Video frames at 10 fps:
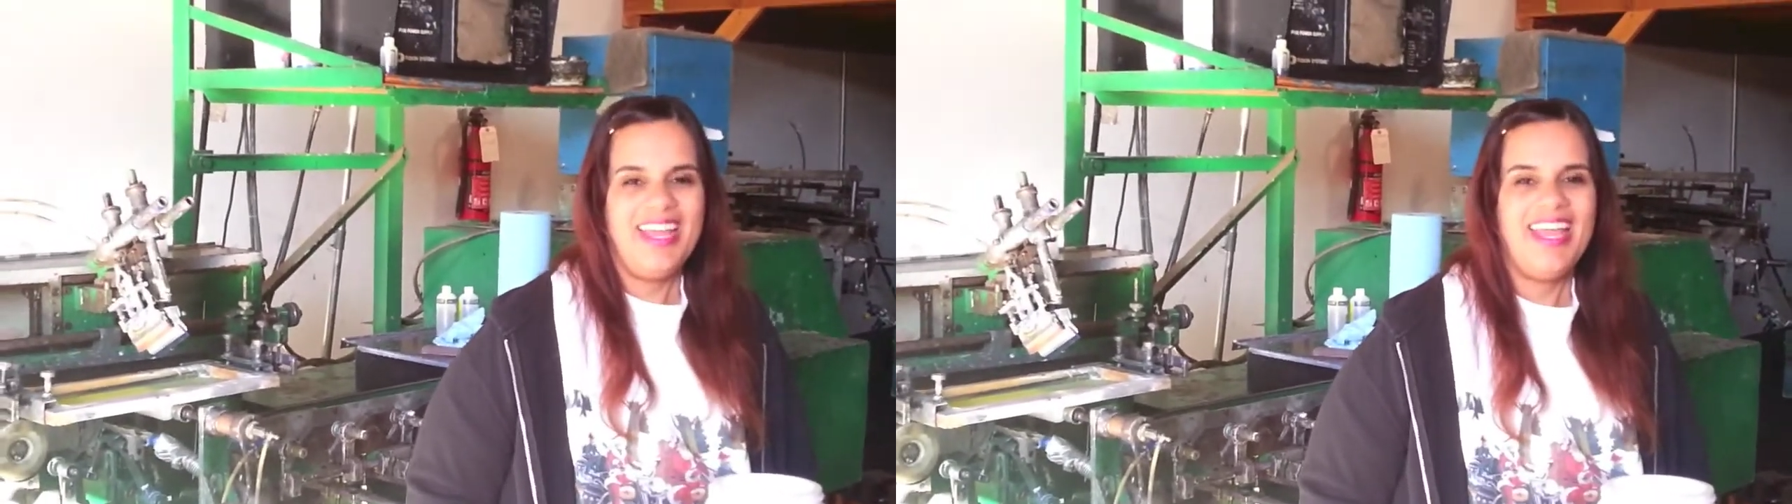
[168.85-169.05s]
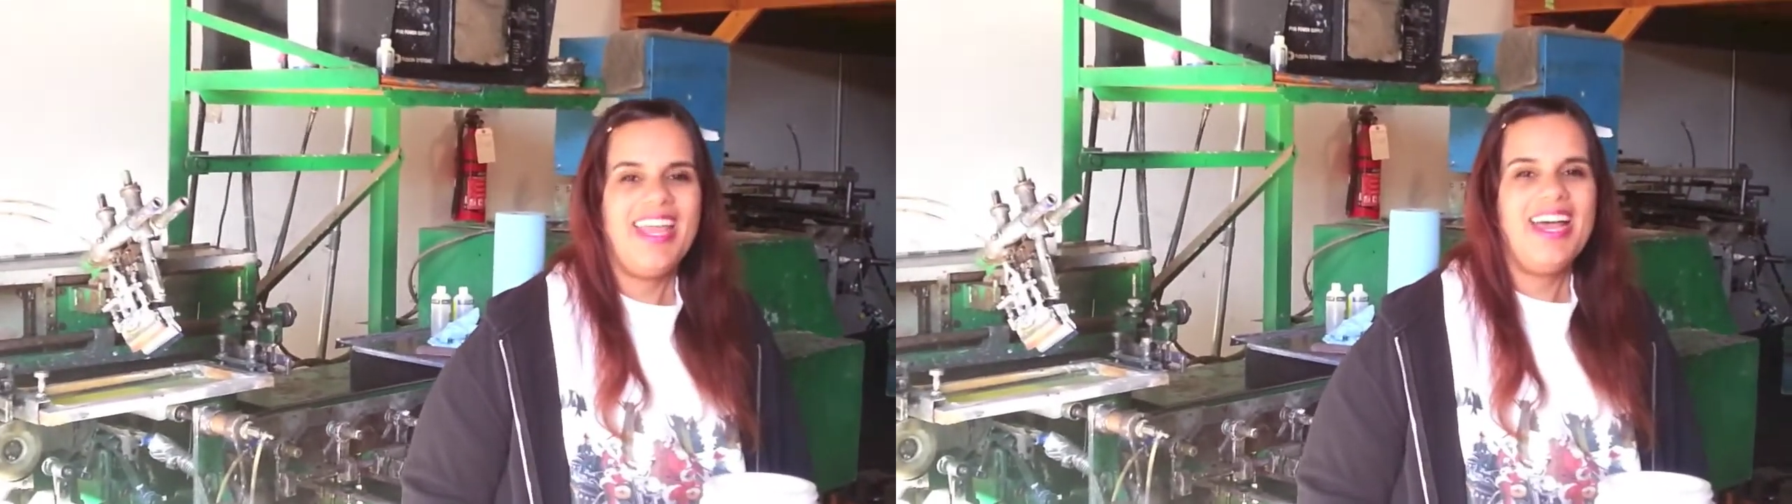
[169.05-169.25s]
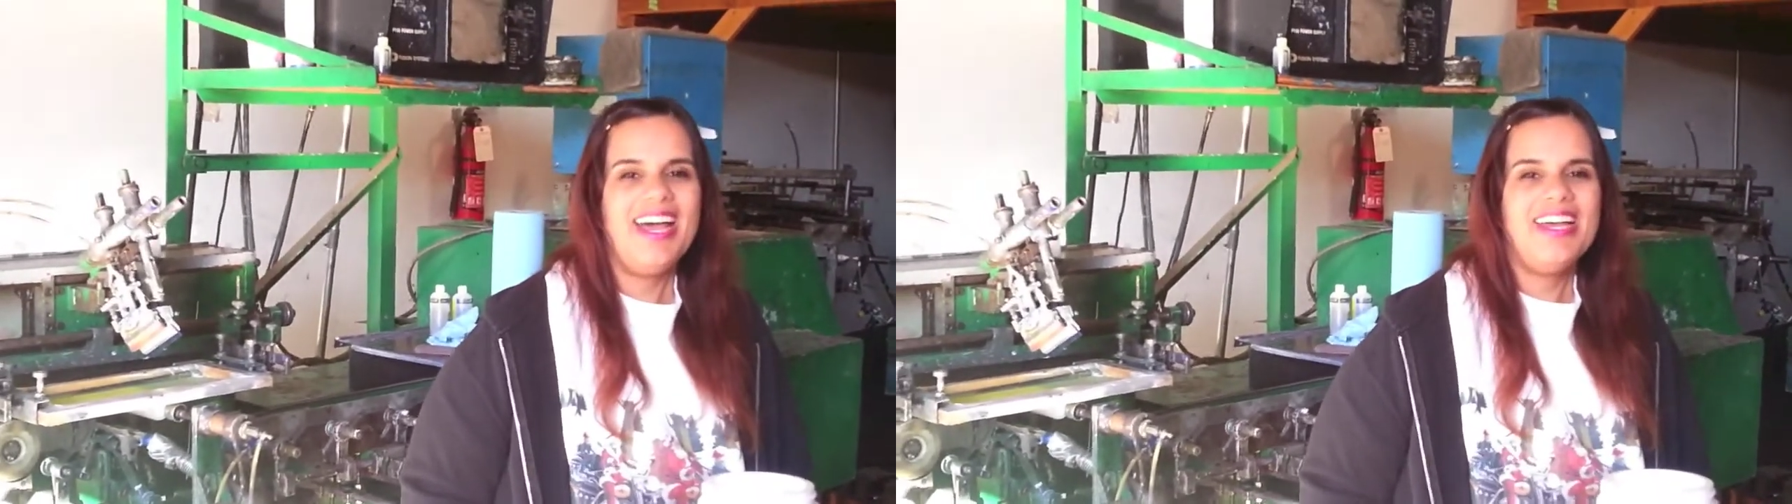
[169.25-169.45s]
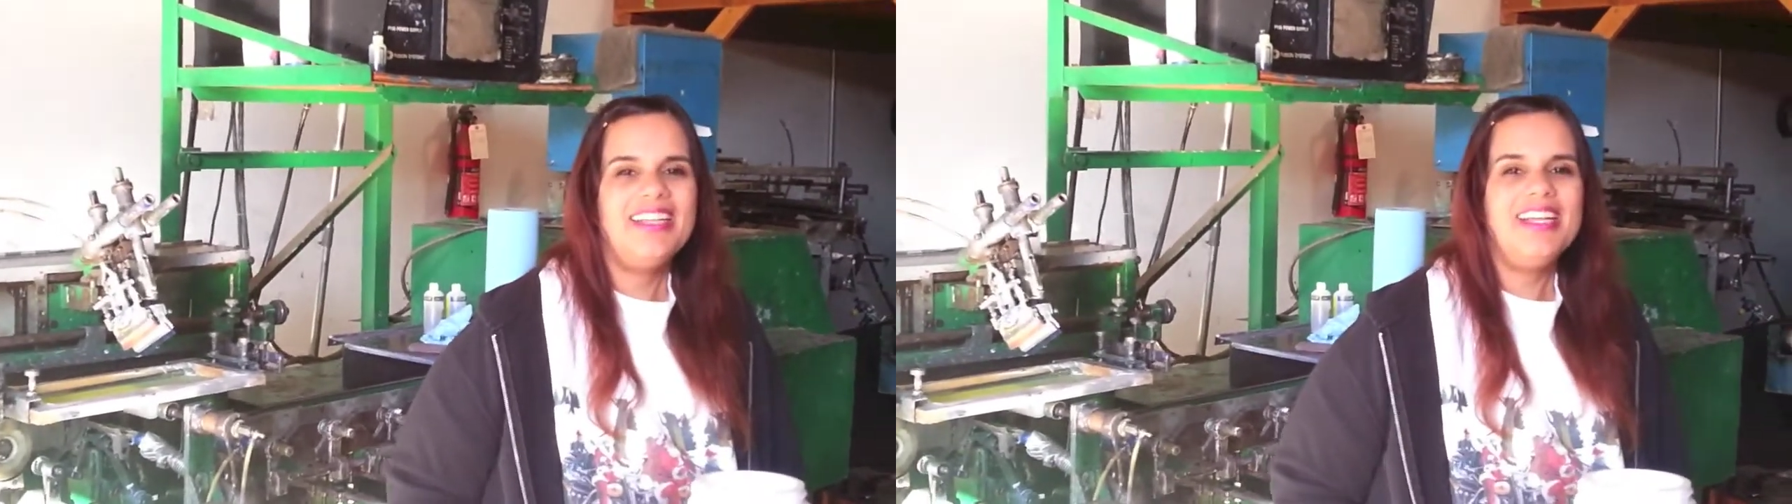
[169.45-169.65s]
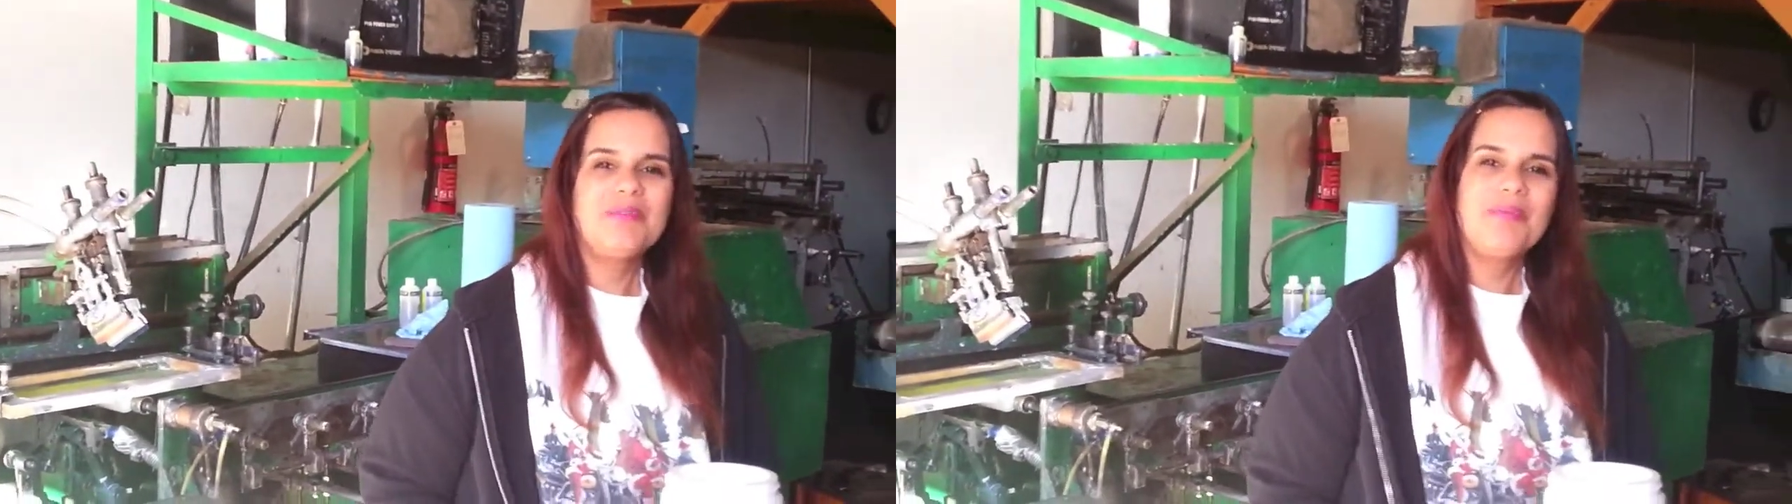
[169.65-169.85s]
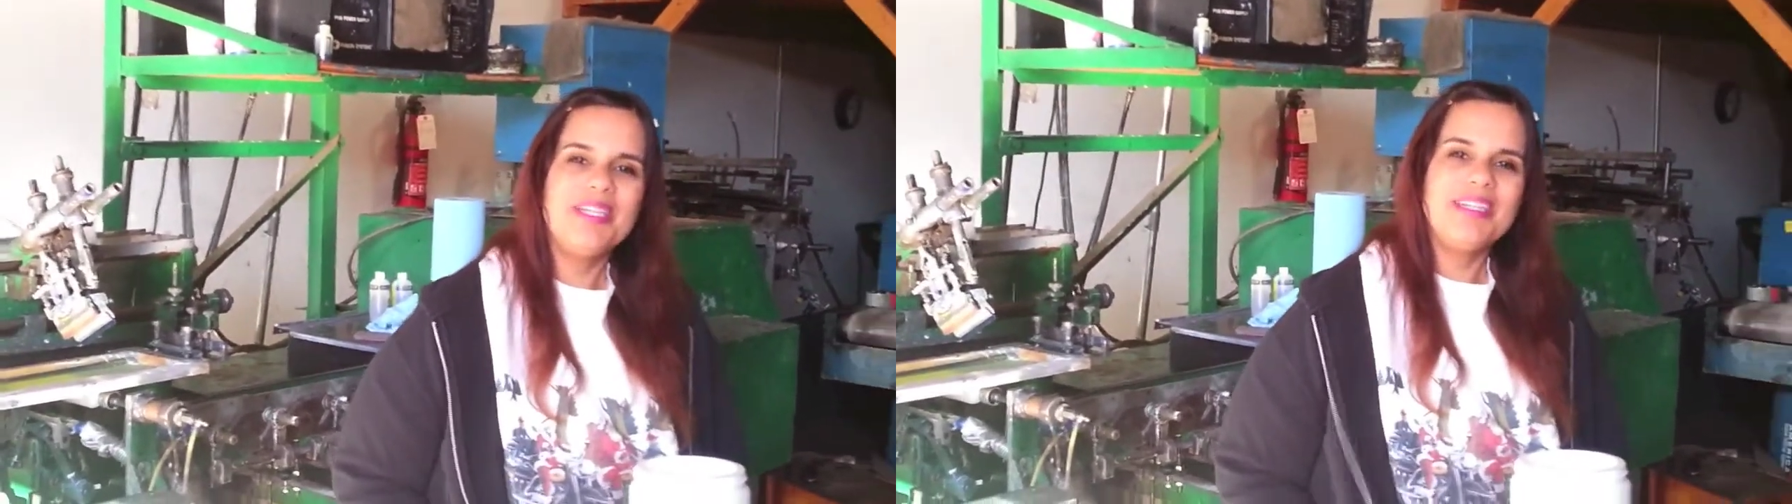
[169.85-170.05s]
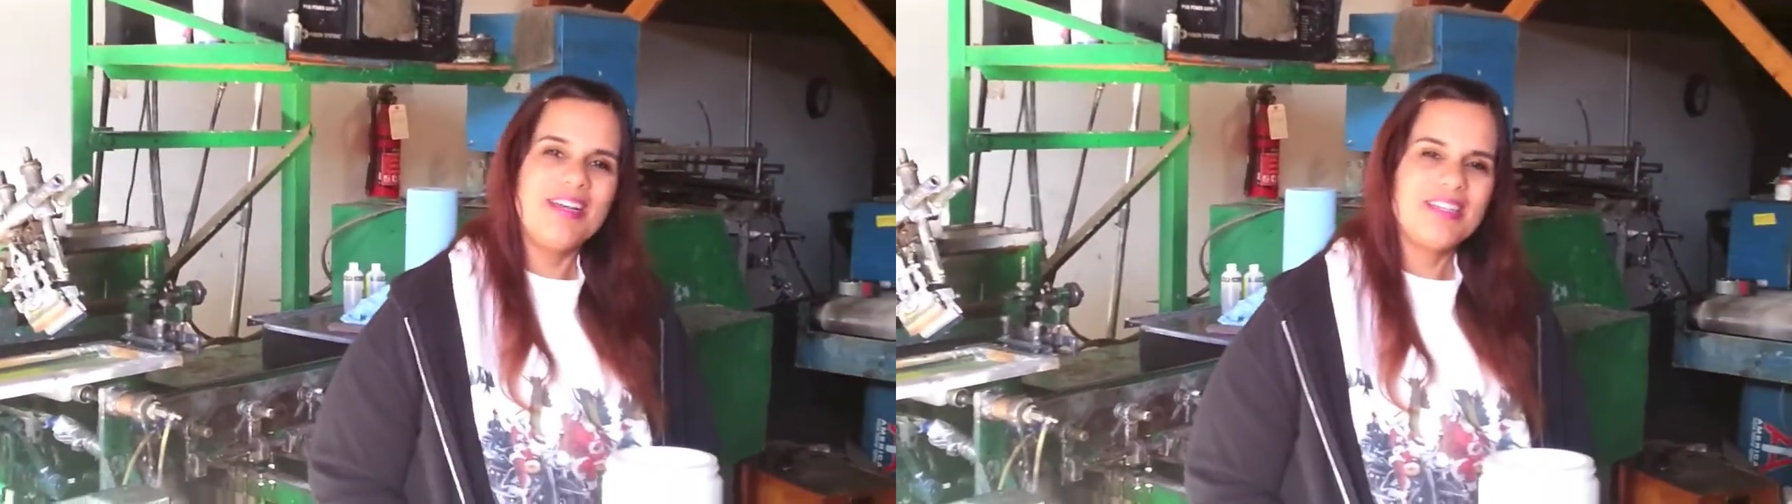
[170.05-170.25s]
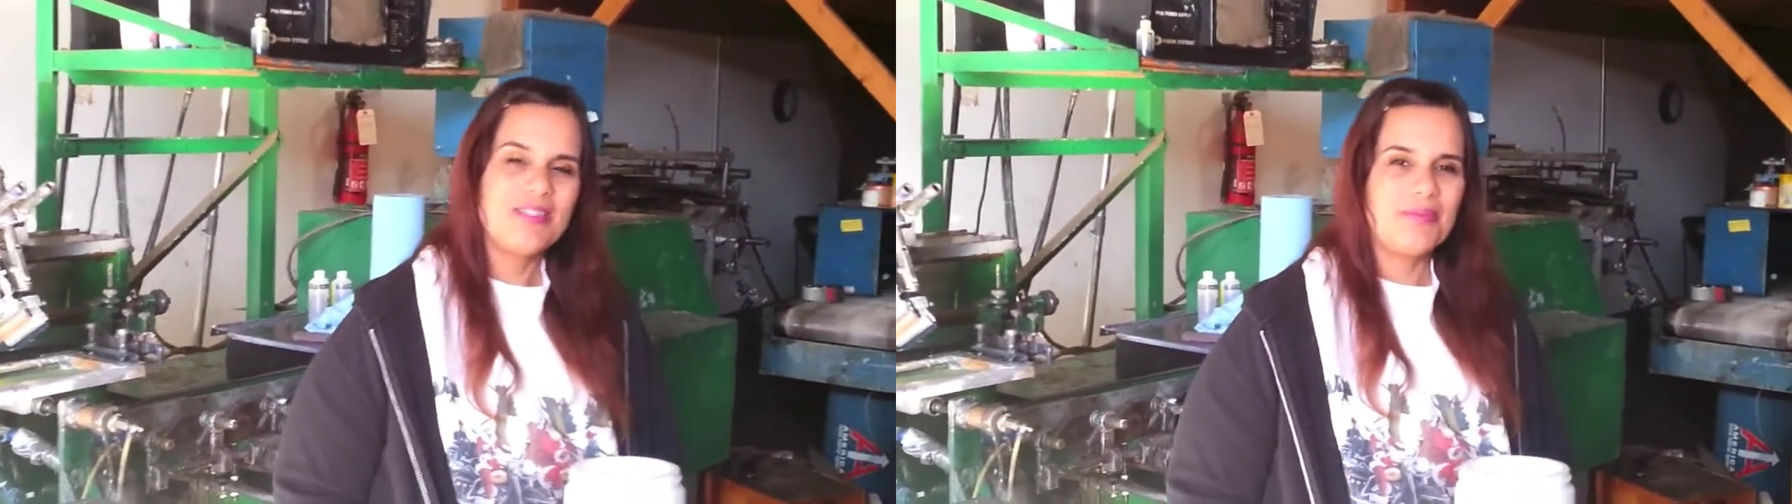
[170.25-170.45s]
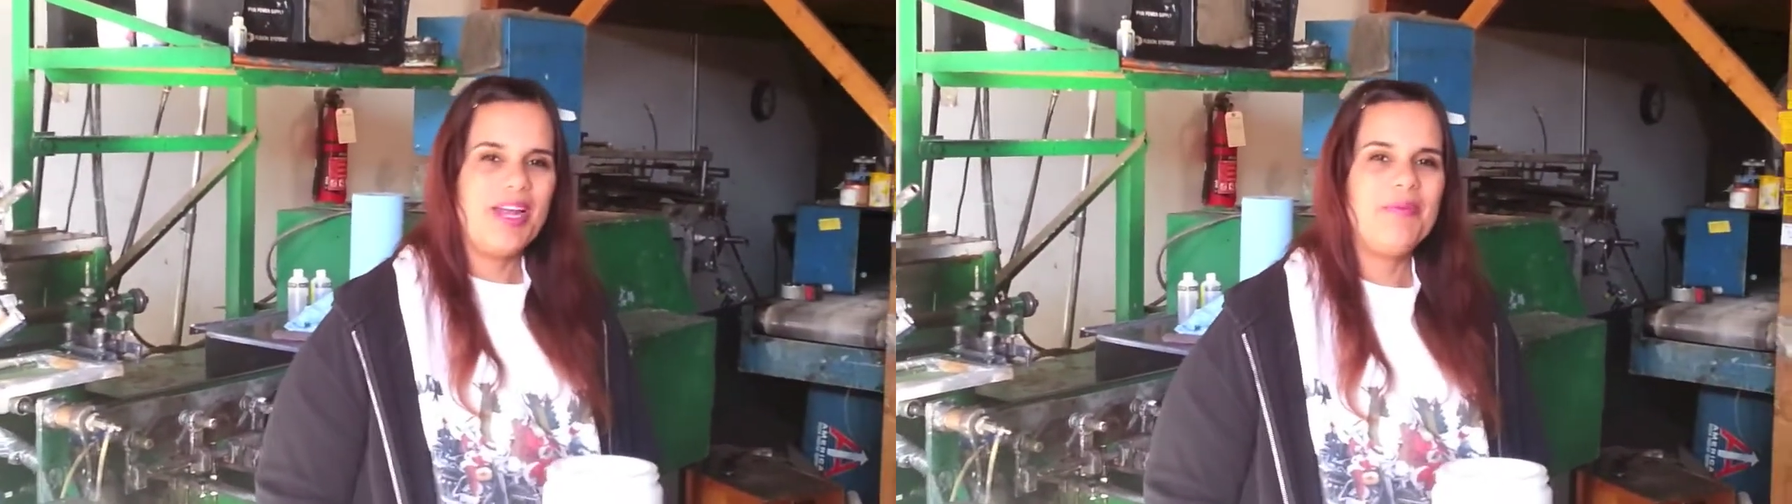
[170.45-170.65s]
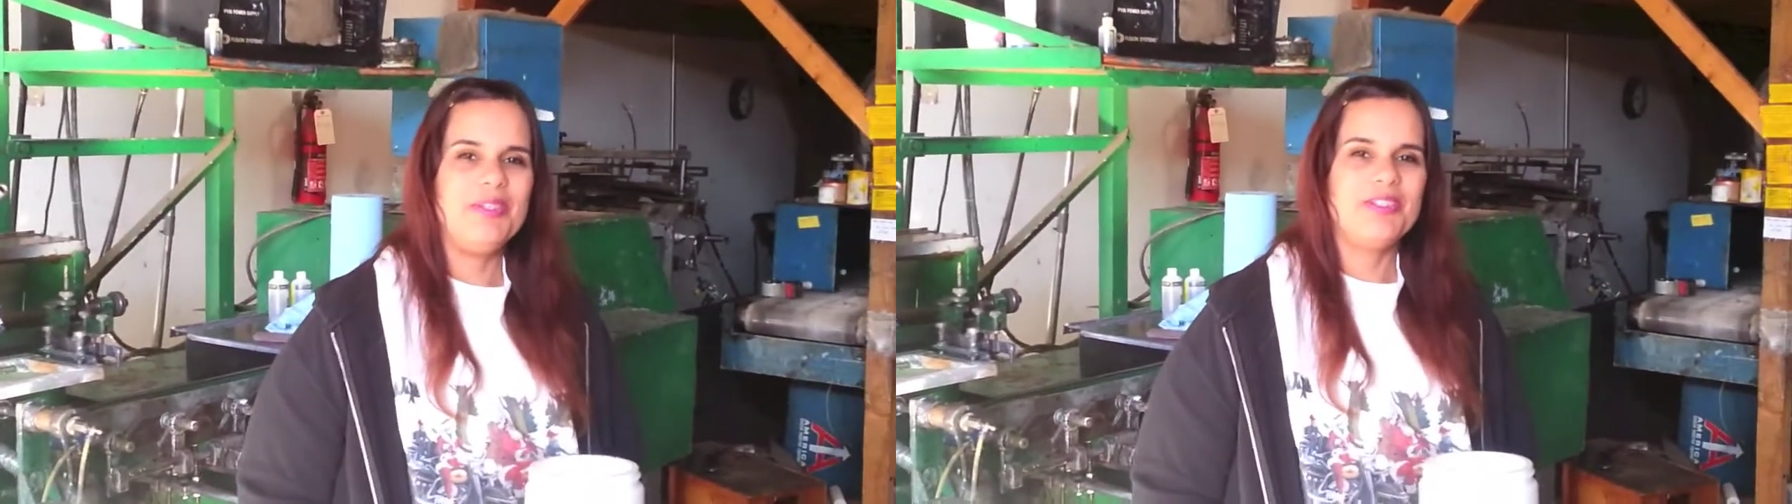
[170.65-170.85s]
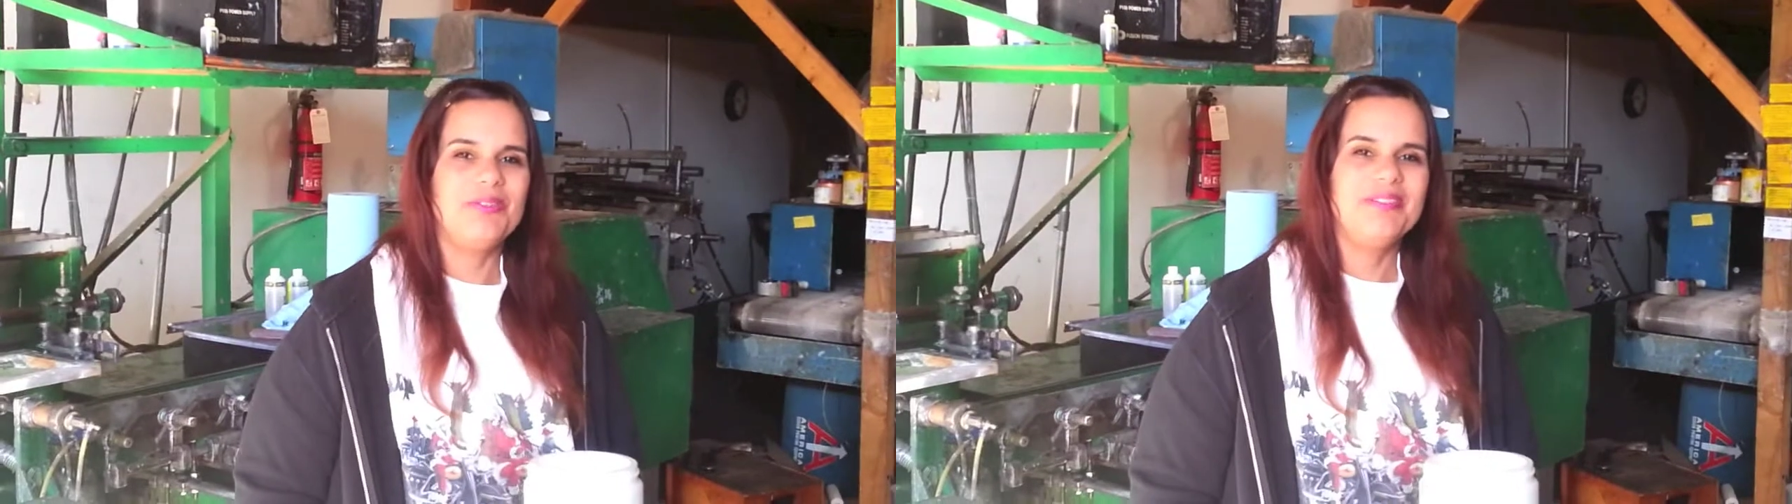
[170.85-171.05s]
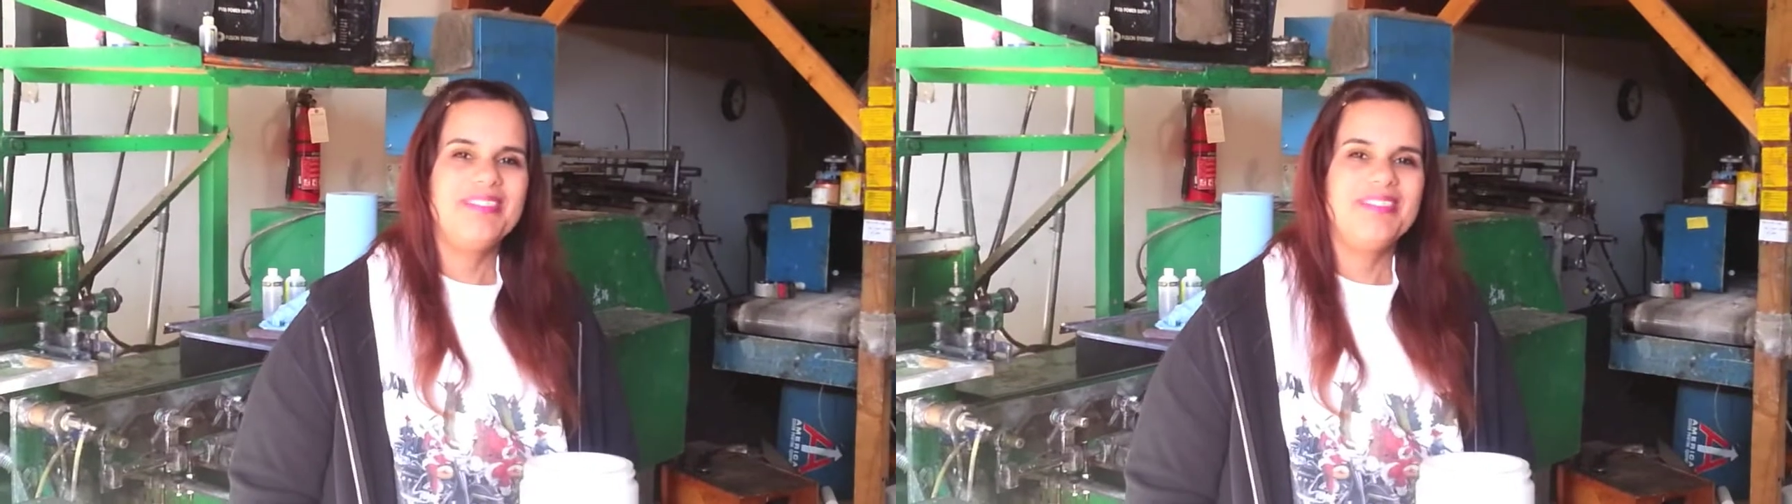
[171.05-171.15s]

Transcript: And it's been an awesome ride with Joe.